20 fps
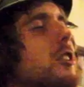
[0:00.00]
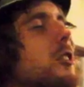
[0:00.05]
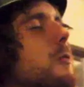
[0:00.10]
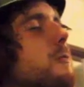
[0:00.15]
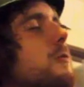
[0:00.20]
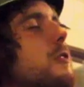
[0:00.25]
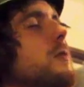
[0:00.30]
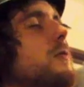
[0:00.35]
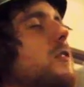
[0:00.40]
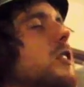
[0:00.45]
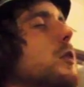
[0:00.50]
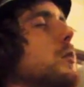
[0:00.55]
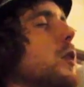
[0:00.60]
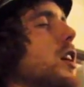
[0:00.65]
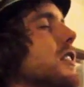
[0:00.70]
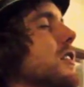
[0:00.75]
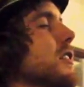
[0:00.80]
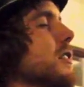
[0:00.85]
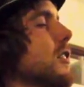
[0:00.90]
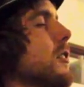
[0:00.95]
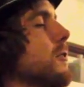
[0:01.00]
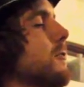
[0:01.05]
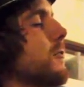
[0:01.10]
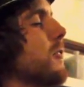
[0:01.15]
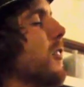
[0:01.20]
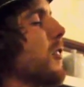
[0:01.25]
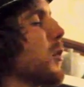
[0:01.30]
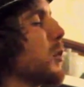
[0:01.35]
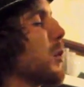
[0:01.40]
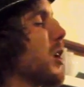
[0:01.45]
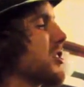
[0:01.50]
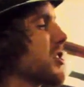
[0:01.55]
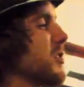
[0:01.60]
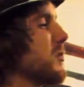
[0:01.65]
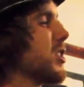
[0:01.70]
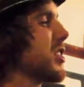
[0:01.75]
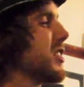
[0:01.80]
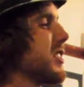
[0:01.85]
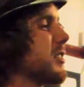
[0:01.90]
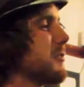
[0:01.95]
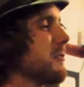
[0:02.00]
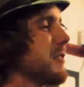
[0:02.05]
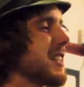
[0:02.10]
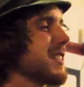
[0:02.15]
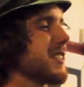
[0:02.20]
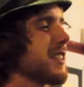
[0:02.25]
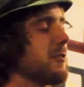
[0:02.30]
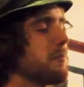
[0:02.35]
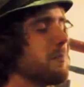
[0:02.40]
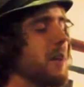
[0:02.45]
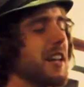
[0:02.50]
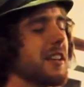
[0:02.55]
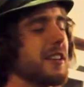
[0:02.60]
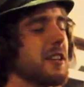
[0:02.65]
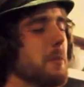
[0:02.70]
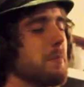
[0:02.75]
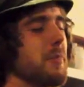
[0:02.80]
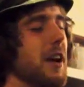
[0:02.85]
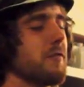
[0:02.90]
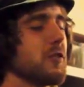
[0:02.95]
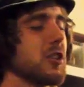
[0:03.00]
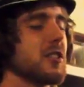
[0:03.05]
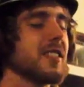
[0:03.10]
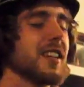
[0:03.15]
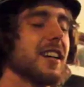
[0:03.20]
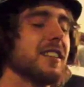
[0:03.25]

enough room for the white stuff, otherwise, you're running the risk of making your beverage